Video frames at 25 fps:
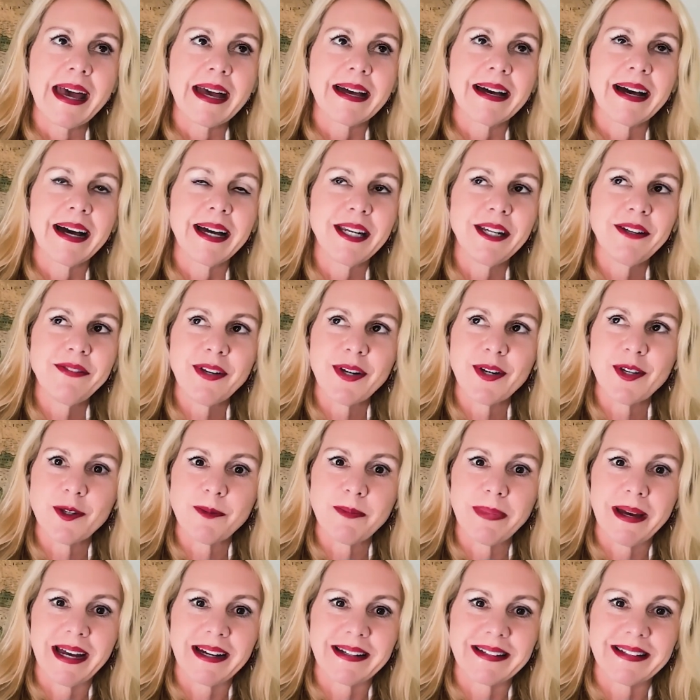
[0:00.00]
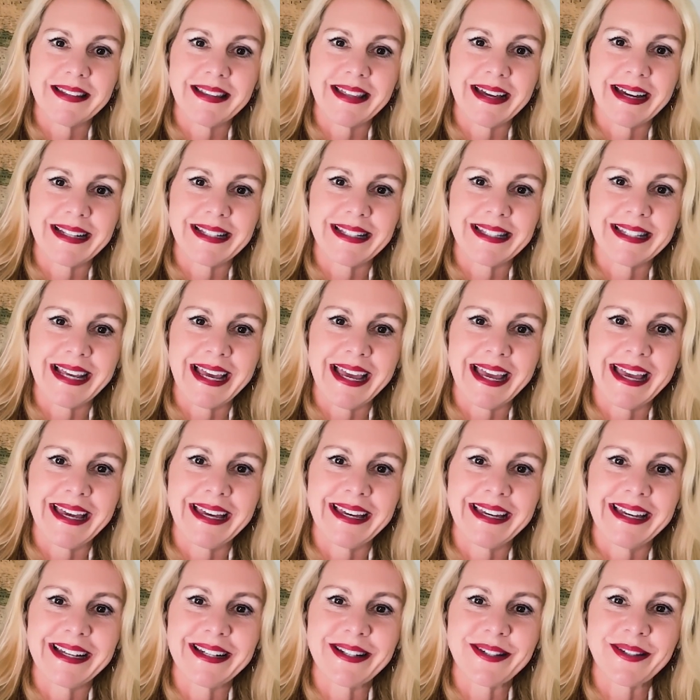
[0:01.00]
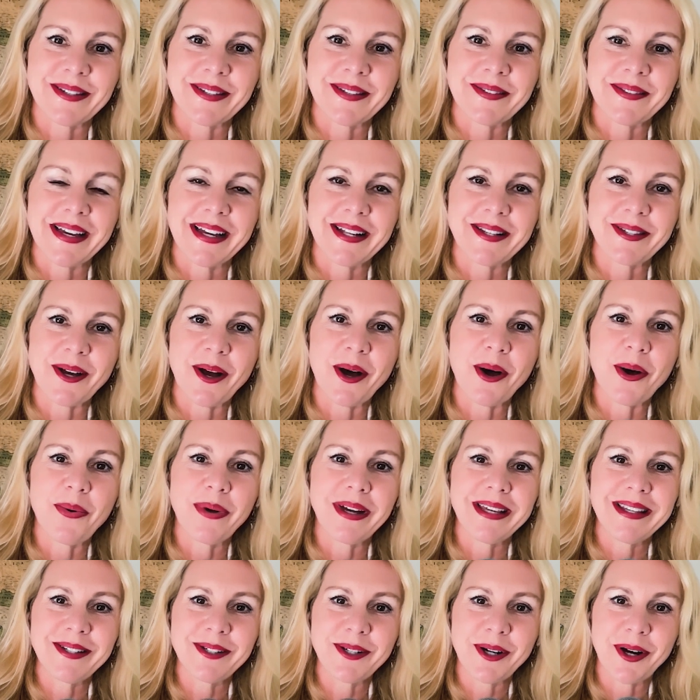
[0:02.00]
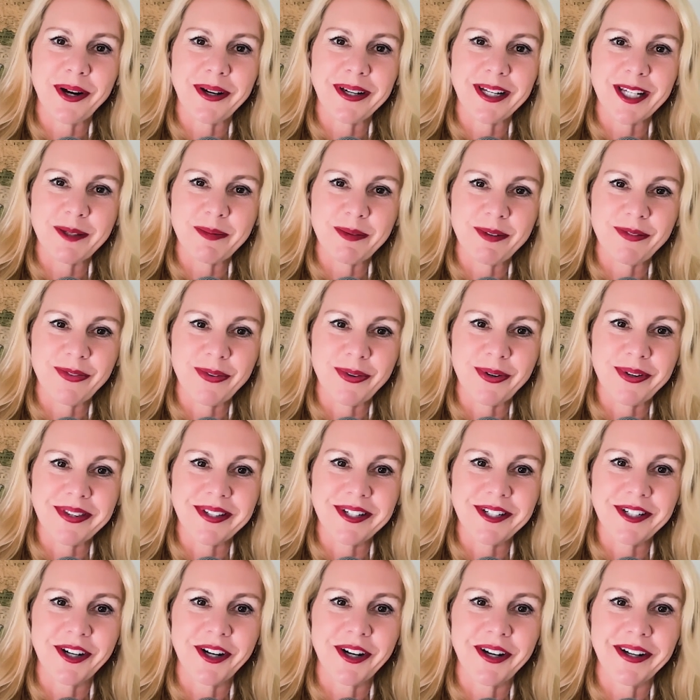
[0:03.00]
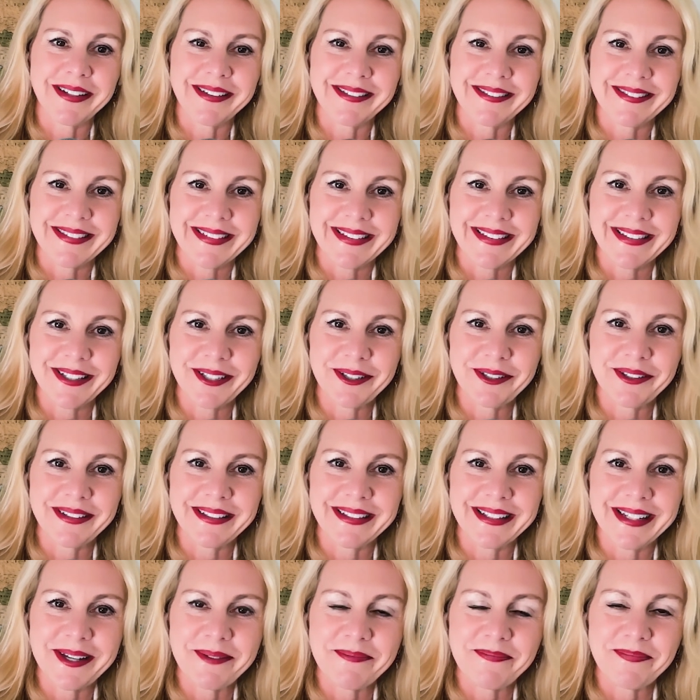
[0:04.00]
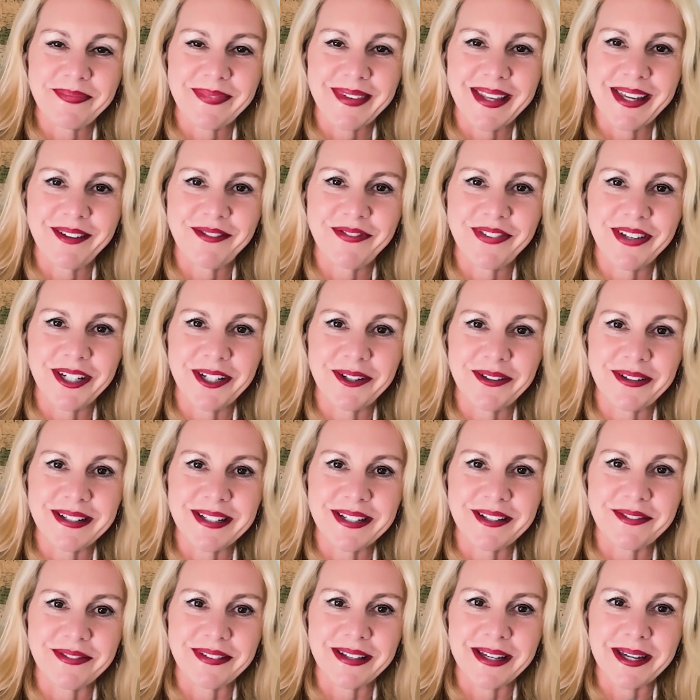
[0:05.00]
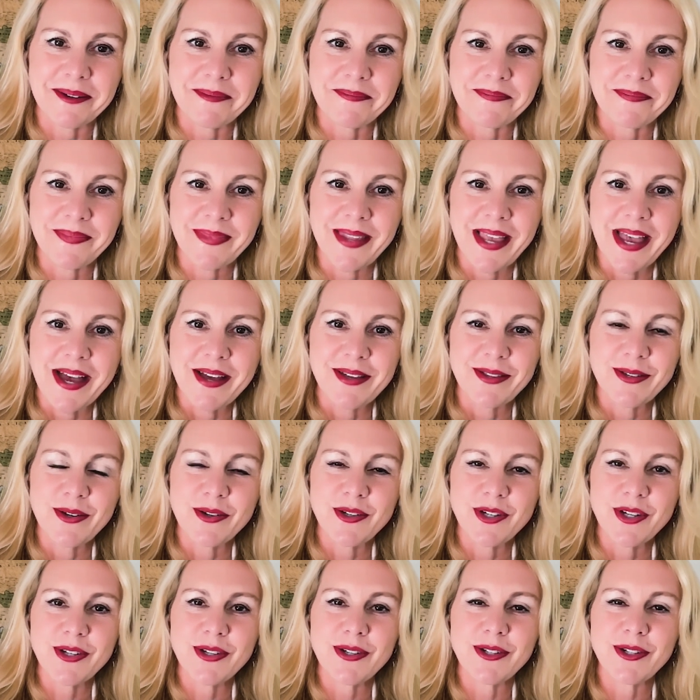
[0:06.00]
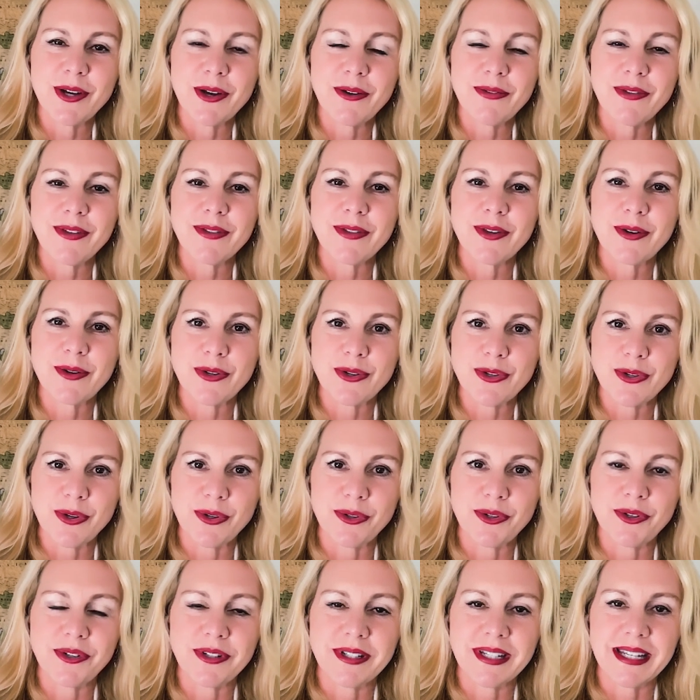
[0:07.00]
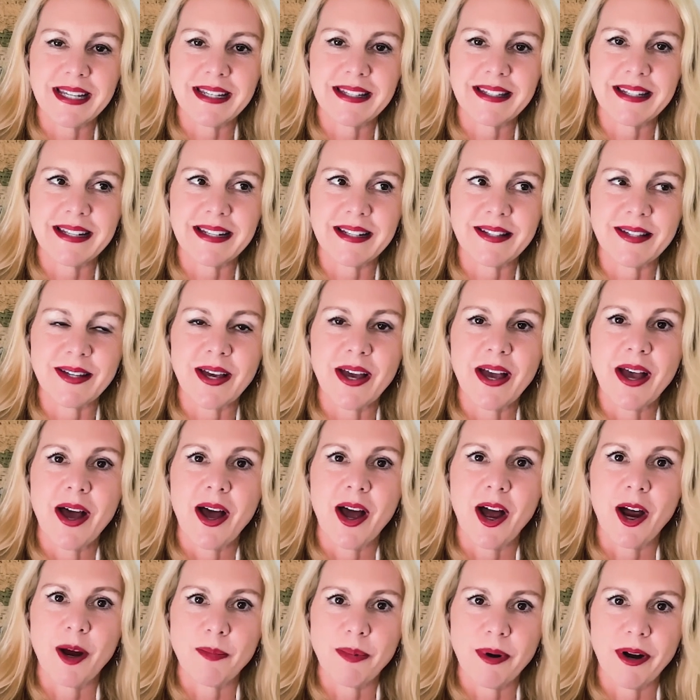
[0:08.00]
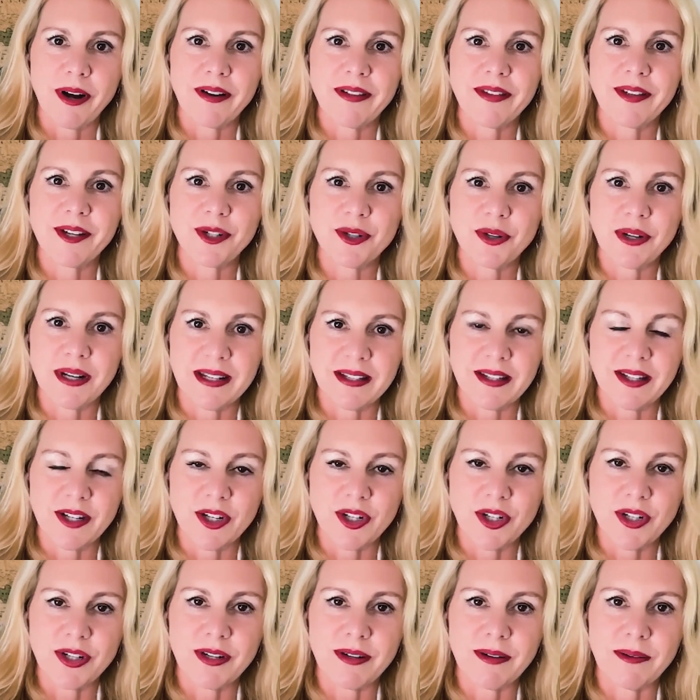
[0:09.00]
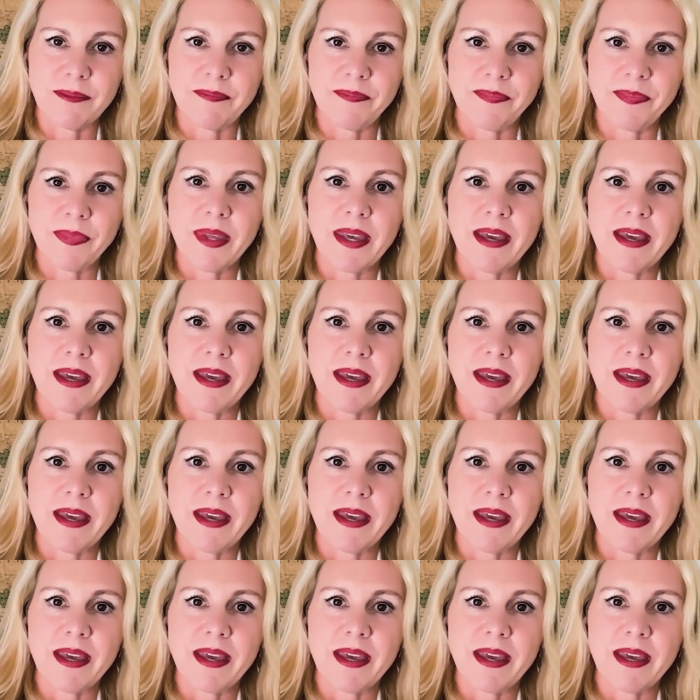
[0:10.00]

Kind of goes back to that saying, it's always darkest before the dawn, literally and figuratively. So just know that those shoulder seasons are part of the transition